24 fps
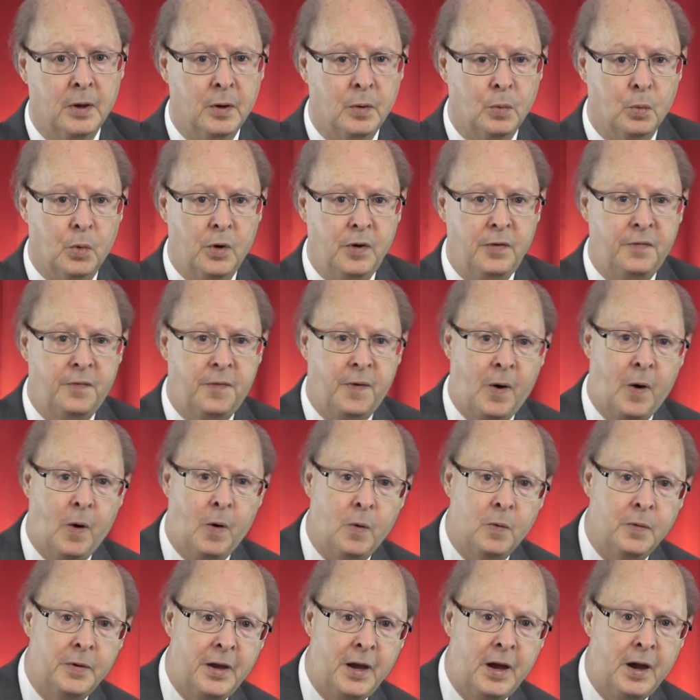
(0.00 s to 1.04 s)
We
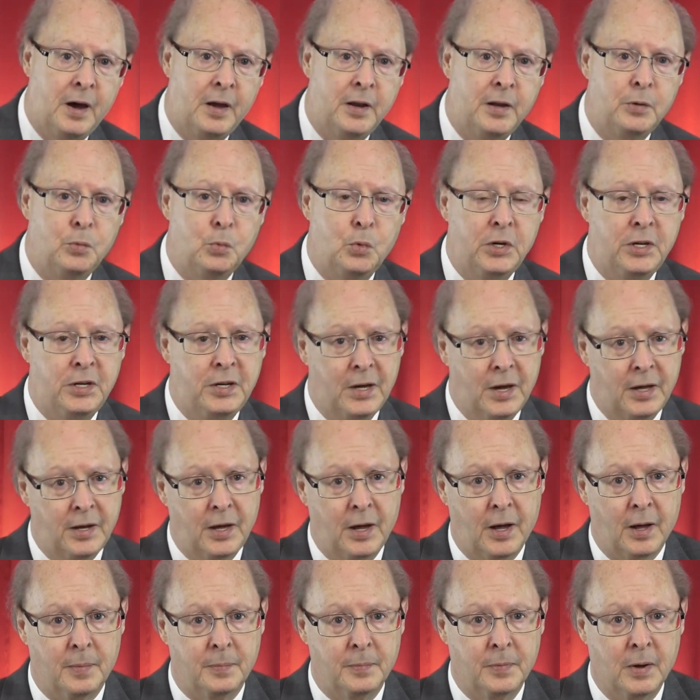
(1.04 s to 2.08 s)
fall down and we get
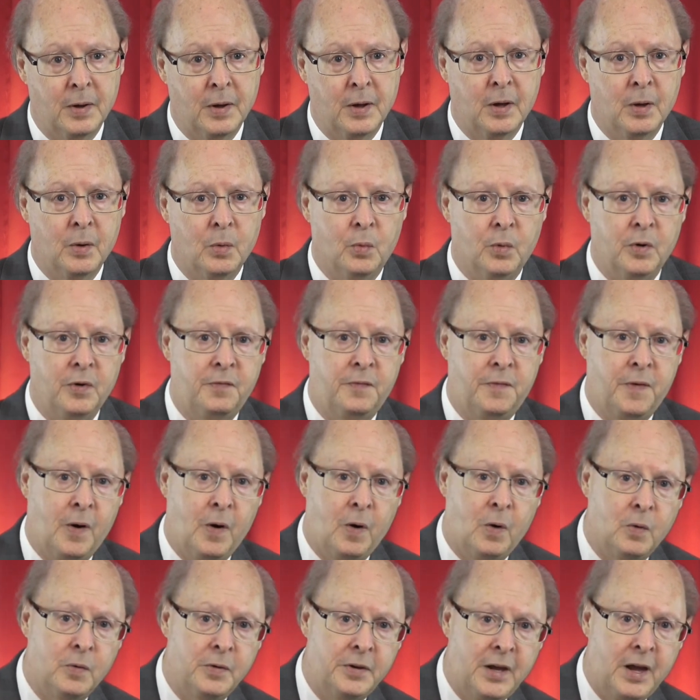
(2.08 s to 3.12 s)
up. We
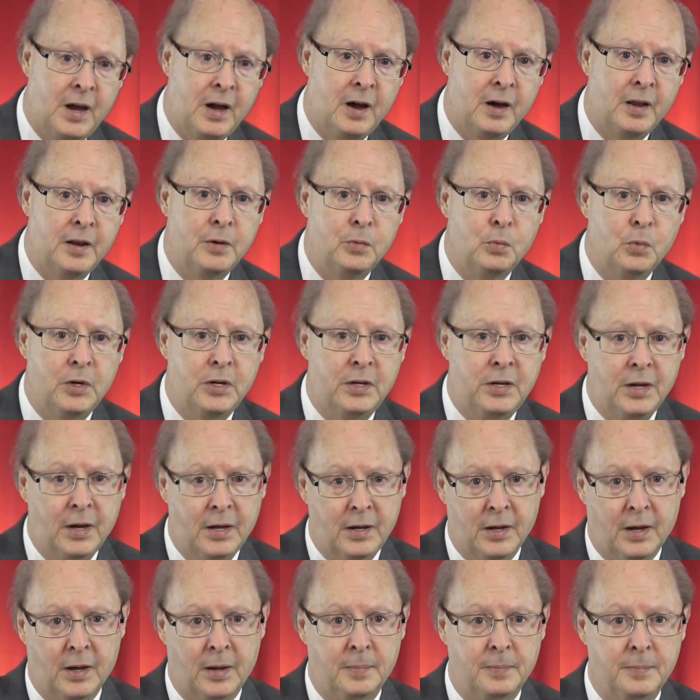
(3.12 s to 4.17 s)
fall down and we get
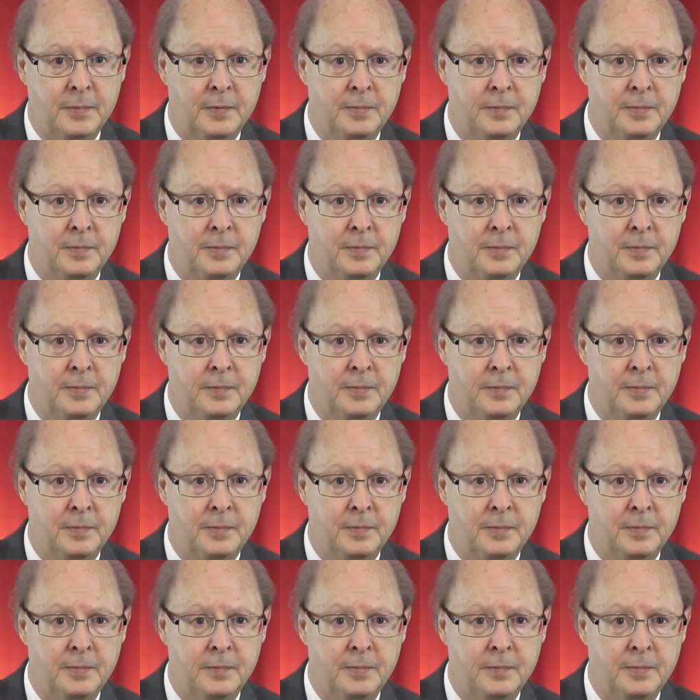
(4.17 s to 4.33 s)
up."